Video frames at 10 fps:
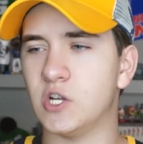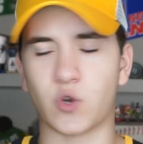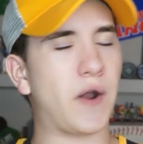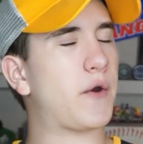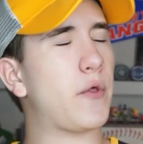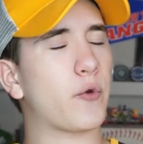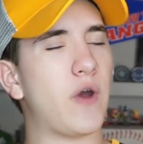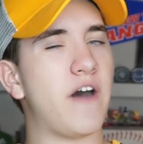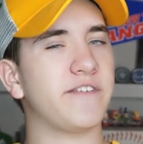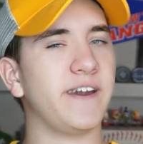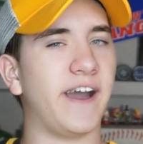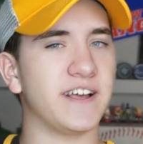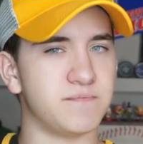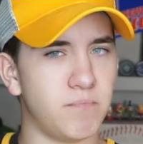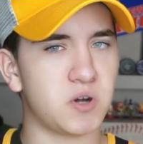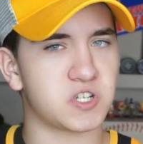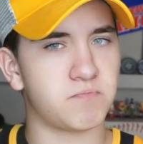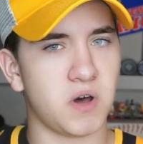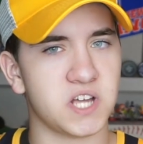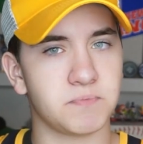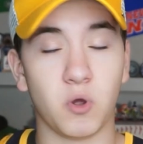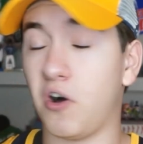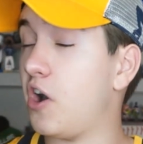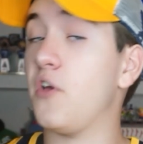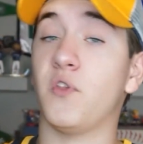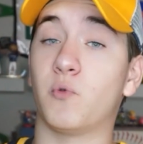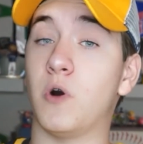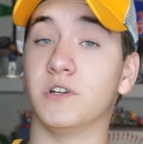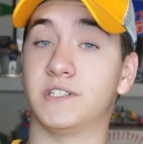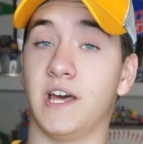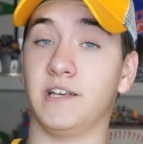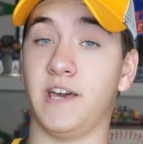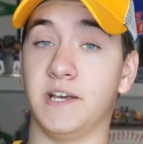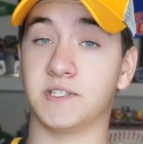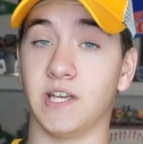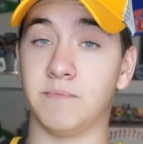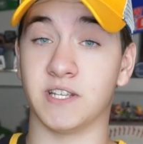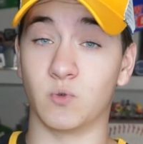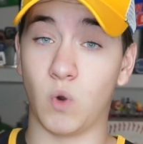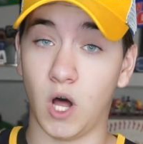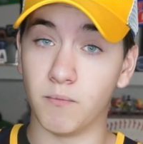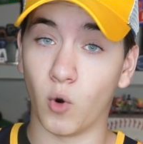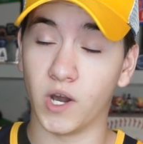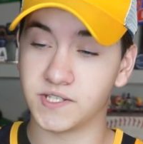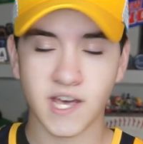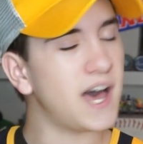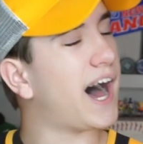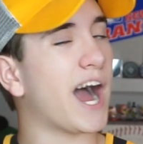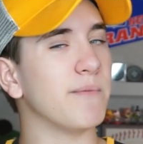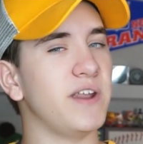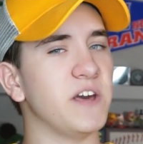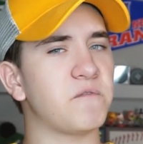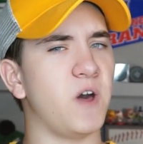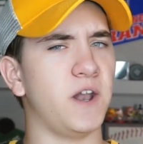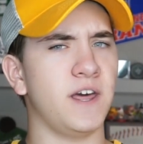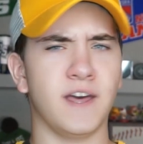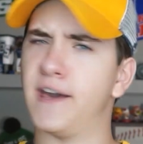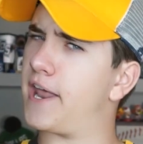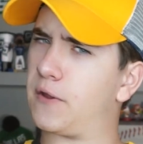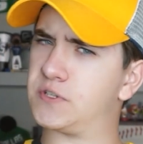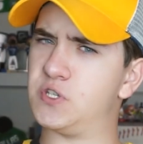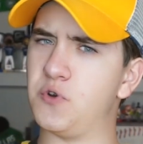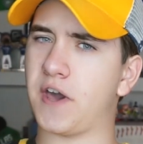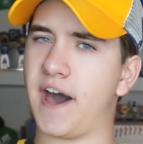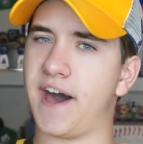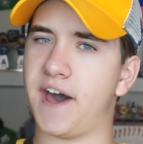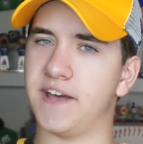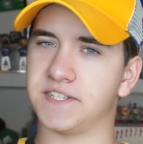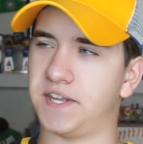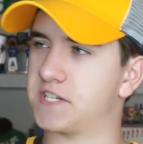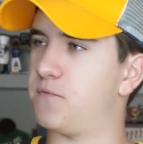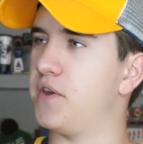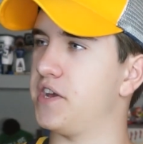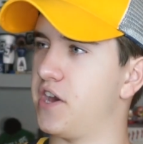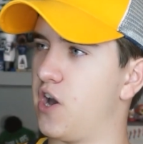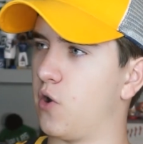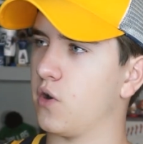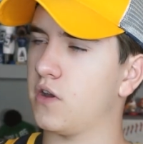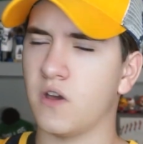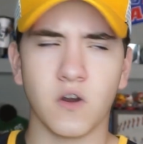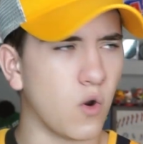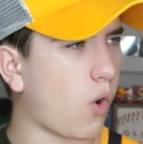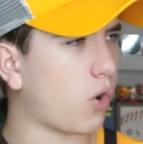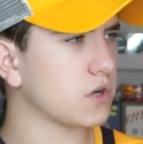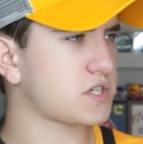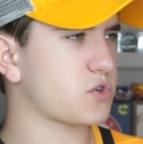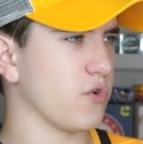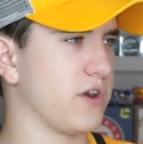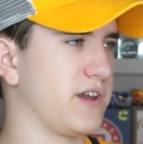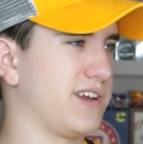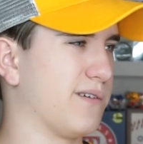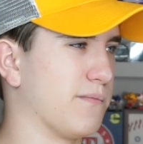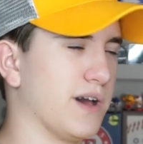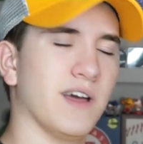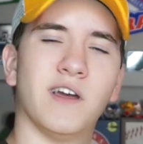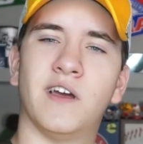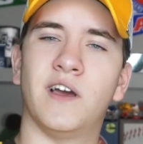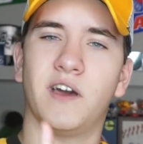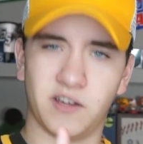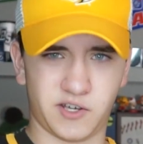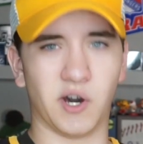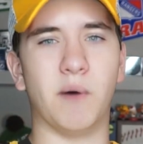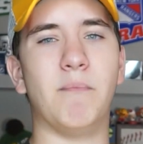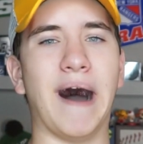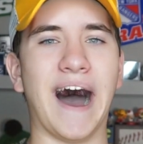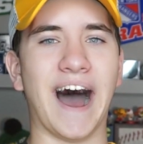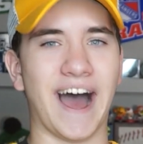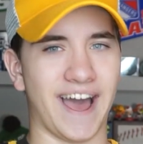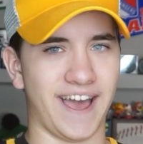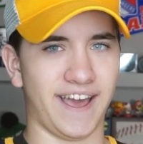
Trying to go to the grab game as much as possible on the road to 10k subs as well, boys. I'm Nathan, and I'll see you guys in the next video or stream. Goodbye.